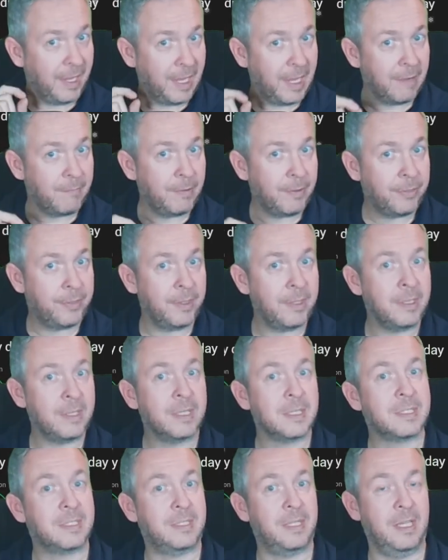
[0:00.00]
Everything
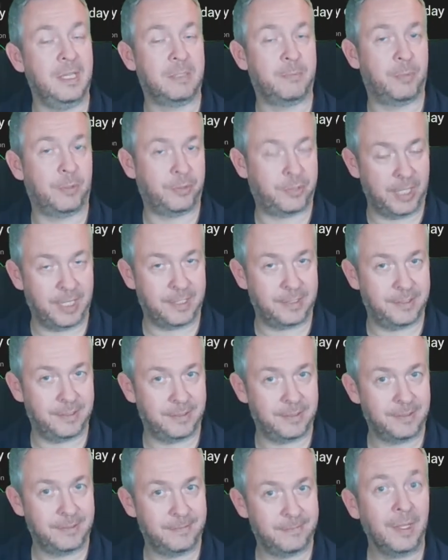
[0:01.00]
stays protected.
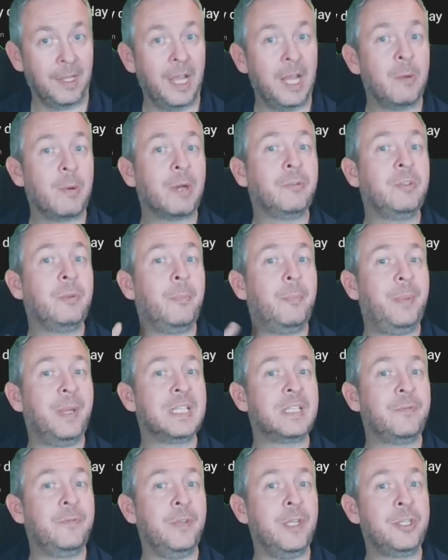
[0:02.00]
And one of the
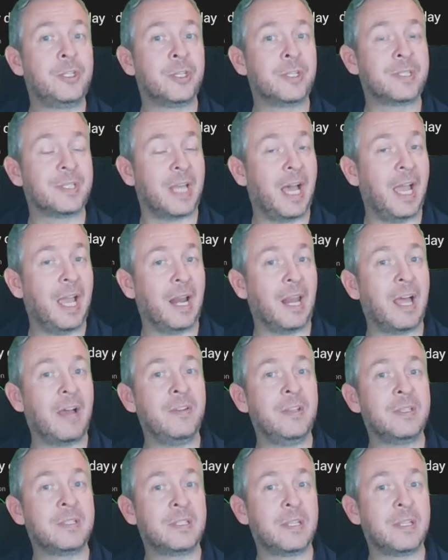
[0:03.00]
best features I love in